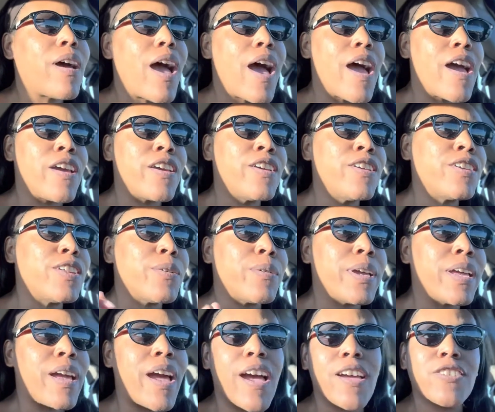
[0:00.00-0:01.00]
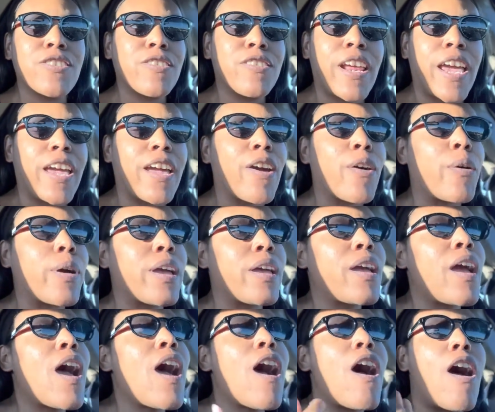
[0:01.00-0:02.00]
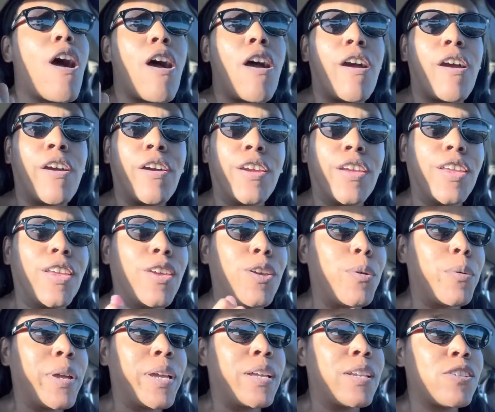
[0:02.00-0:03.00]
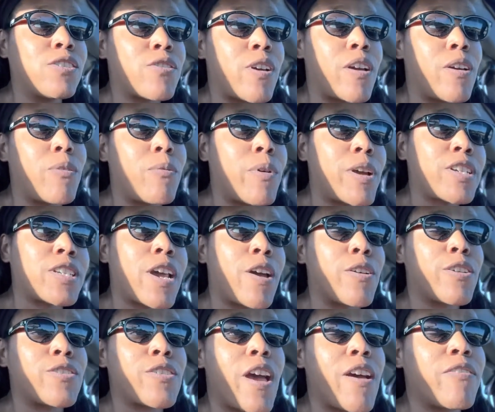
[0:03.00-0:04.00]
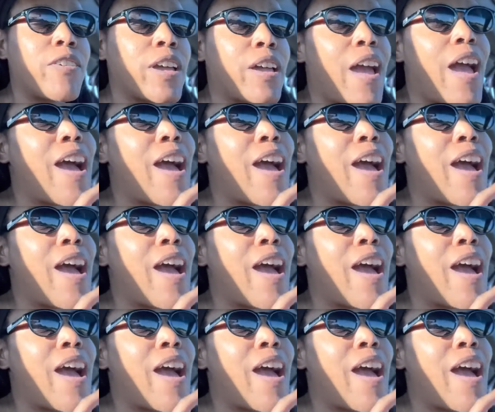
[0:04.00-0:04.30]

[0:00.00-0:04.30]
How are you doing? How's your day going? Are you in rush hour traffic?